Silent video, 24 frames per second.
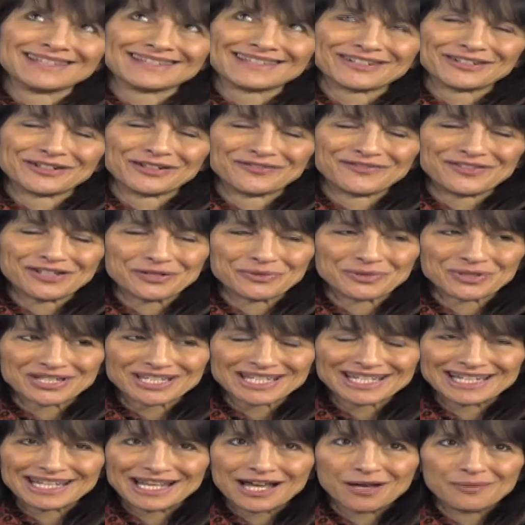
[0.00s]
that our viewers
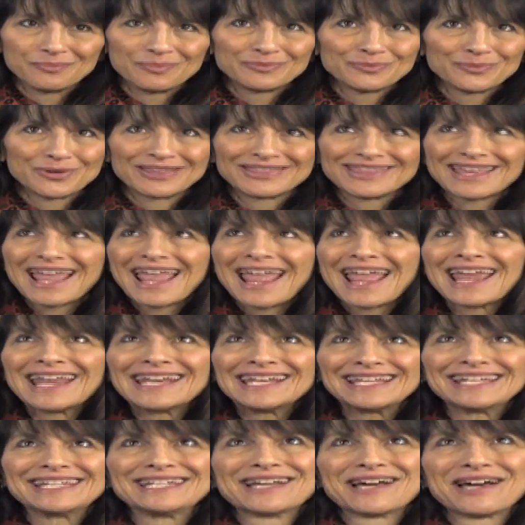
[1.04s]
can help with
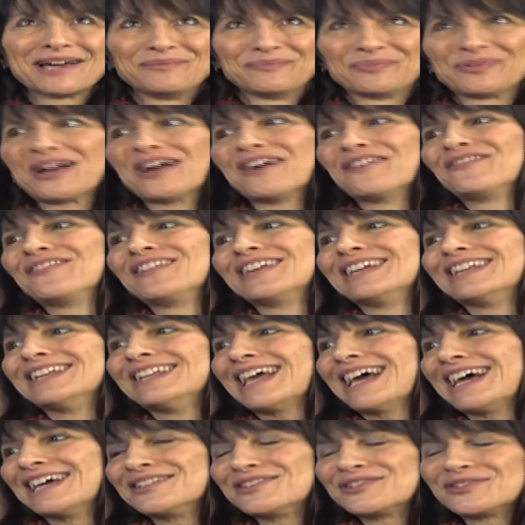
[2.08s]
any nonprofit.
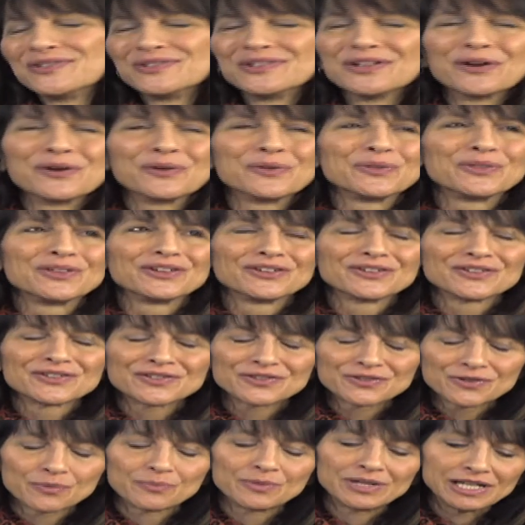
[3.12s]
As you know, there's
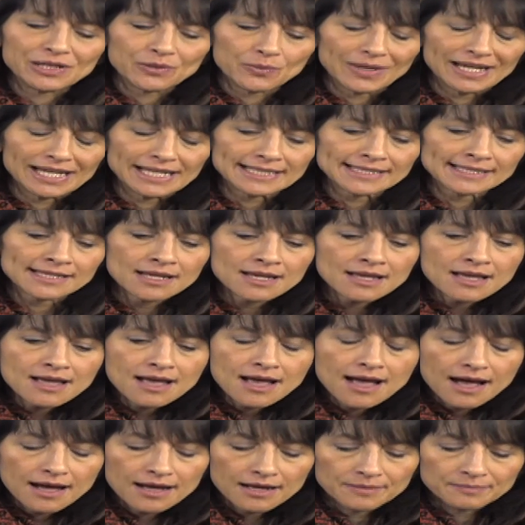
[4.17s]
so many ways.
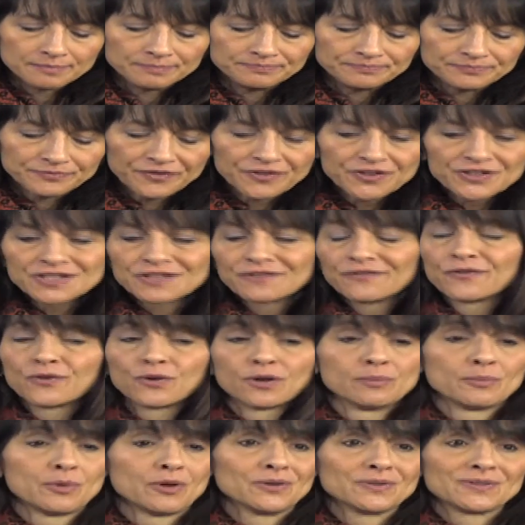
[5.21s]
First and
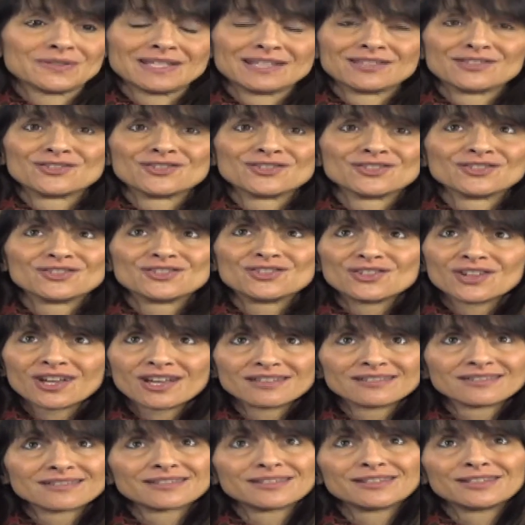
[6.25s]
foremost is to
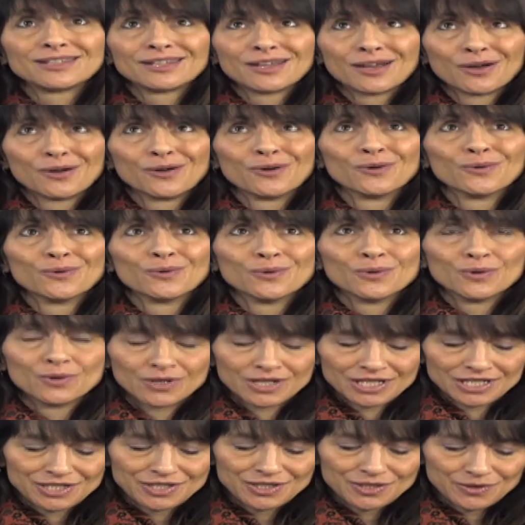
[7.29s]
just go
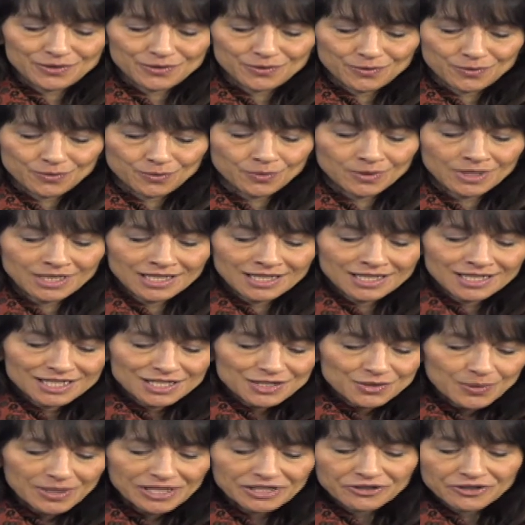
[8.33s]
on to
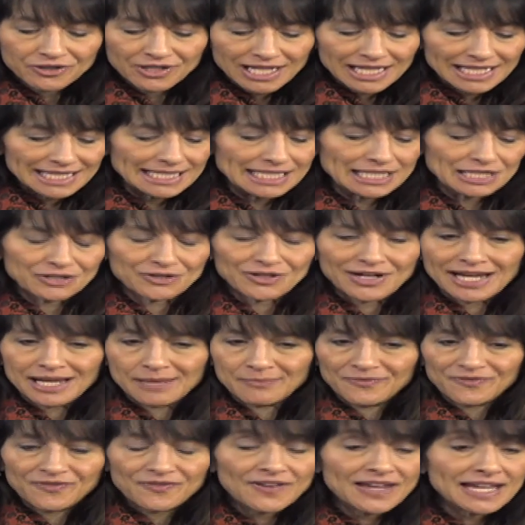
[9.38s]
Twitter,
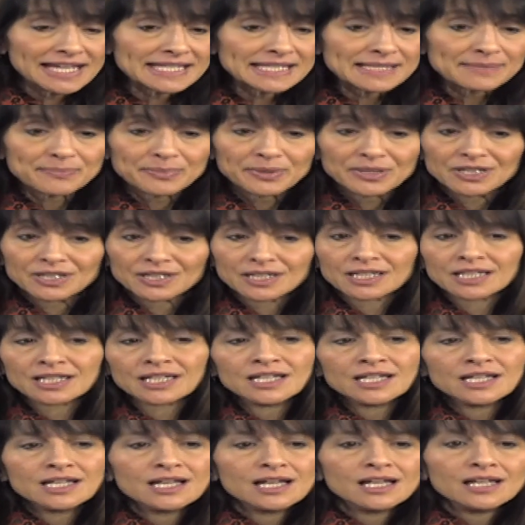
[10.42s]
Instagram, Facebook,
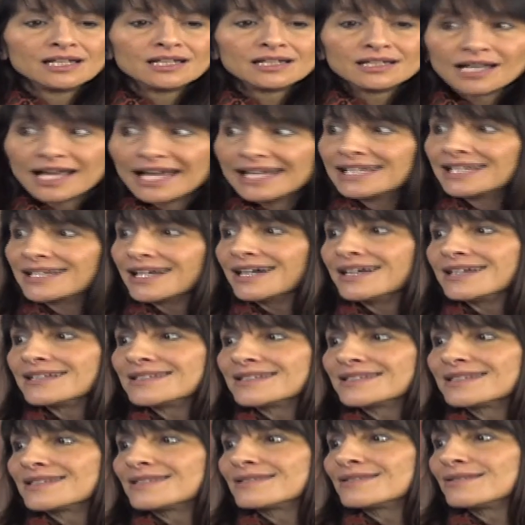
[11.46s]
like
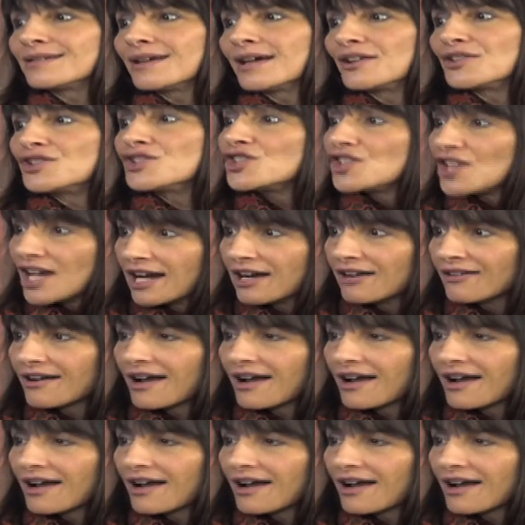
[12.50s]
us, share